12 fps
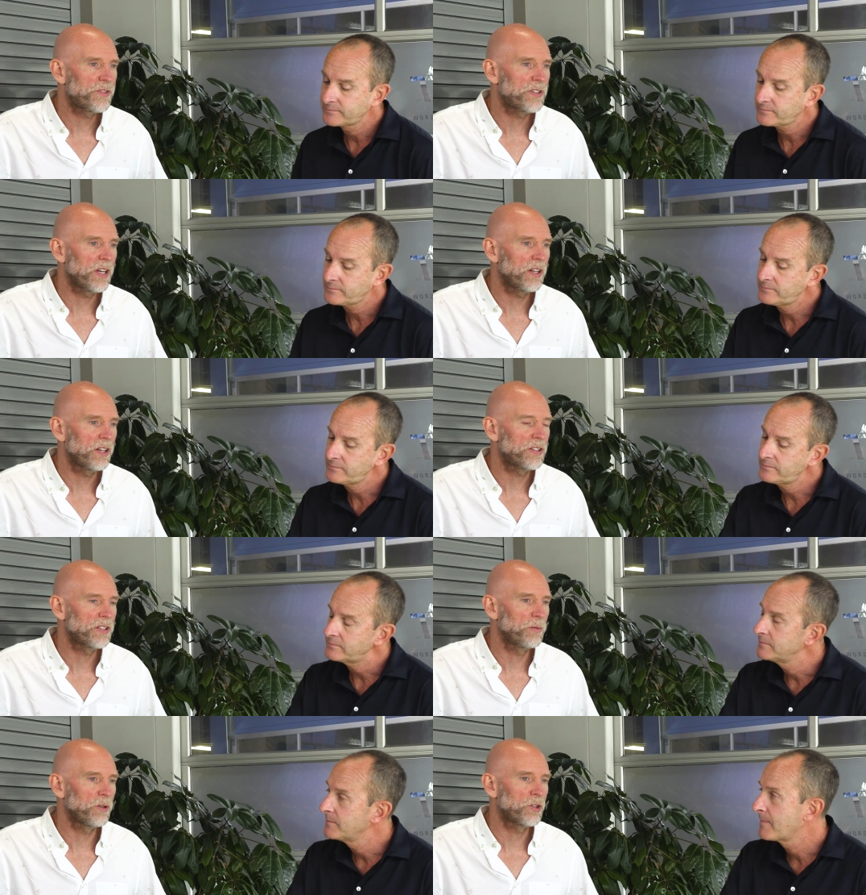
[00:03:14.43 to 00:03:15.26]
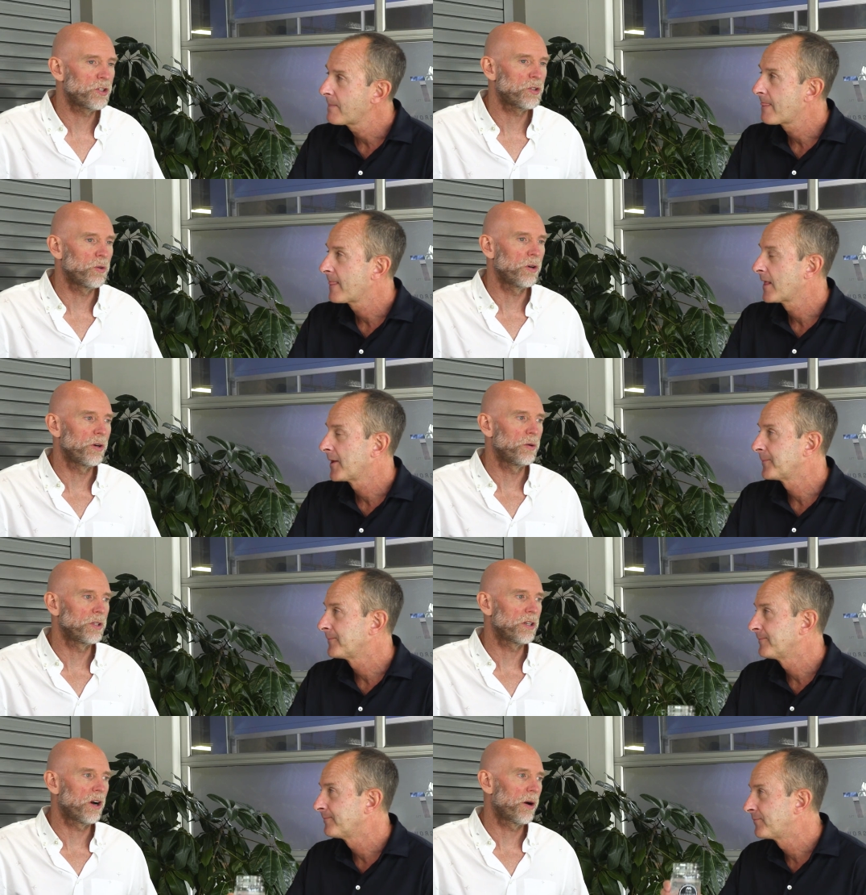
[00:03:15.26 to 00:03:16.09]
Speaker 1: tell a similar story
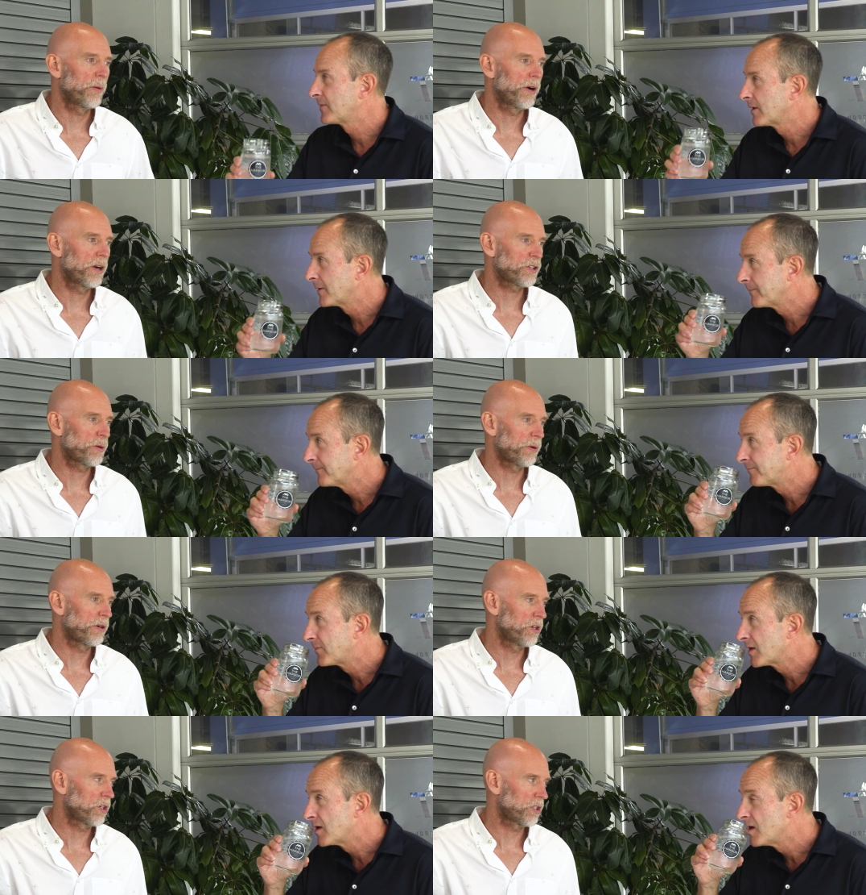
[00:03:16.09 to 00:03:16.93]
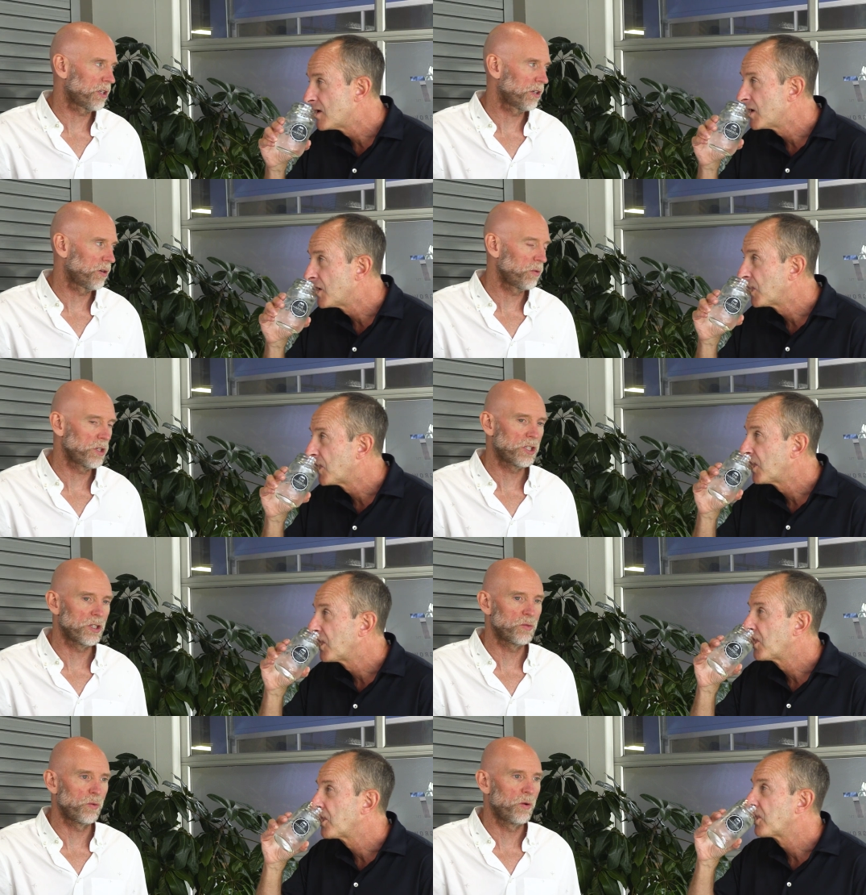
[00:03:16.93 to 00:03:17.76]
with the Harbor Entrepreneur Center, which
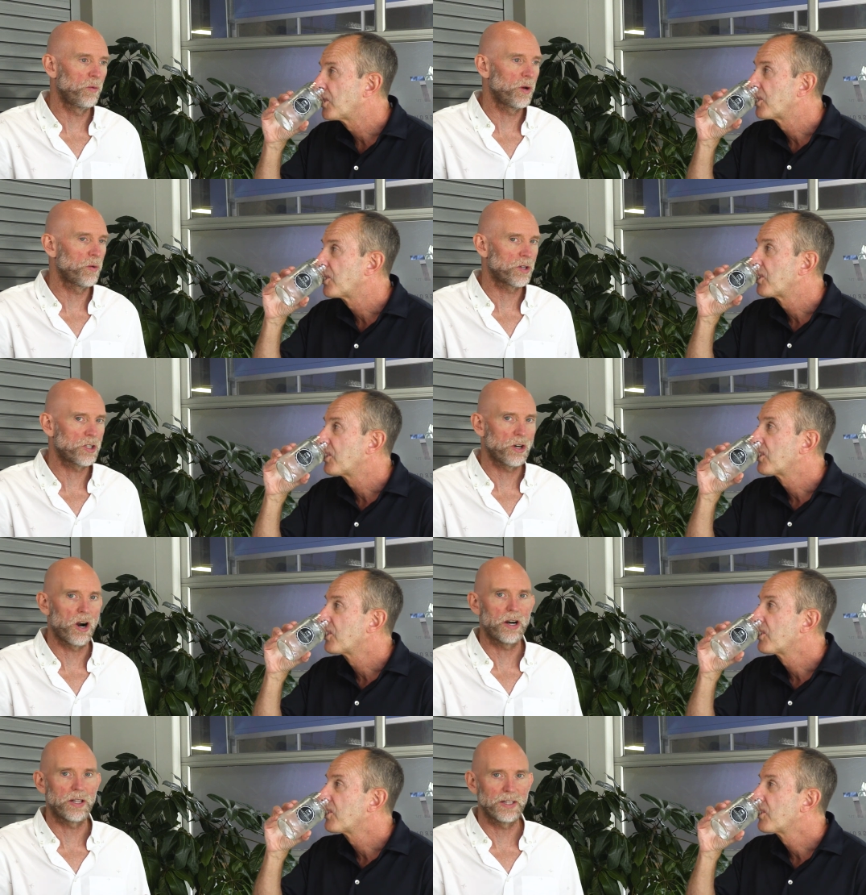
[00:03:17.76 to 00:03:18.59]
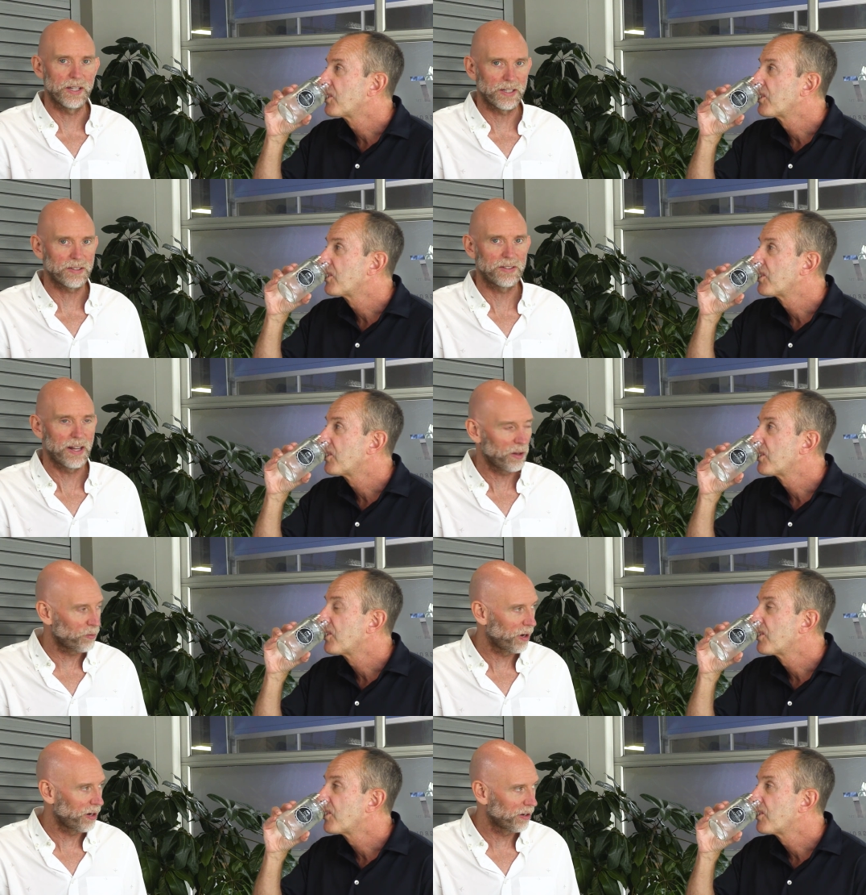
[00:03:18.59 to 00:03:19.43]
is when we were starting the
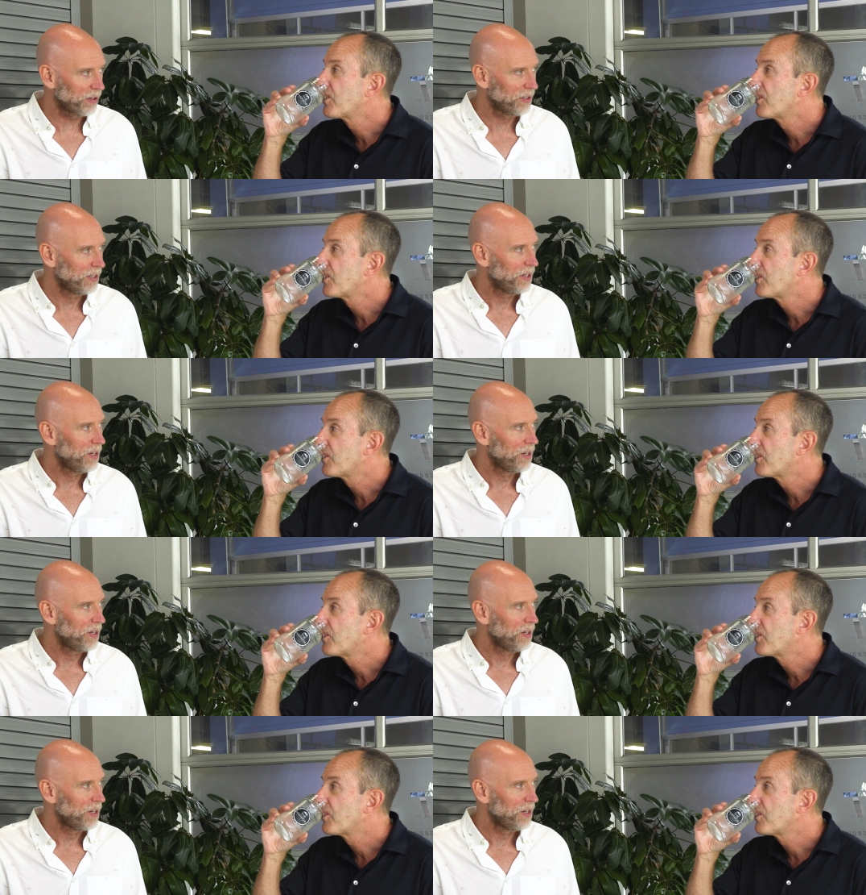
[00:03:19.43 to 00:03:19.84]
accelerator,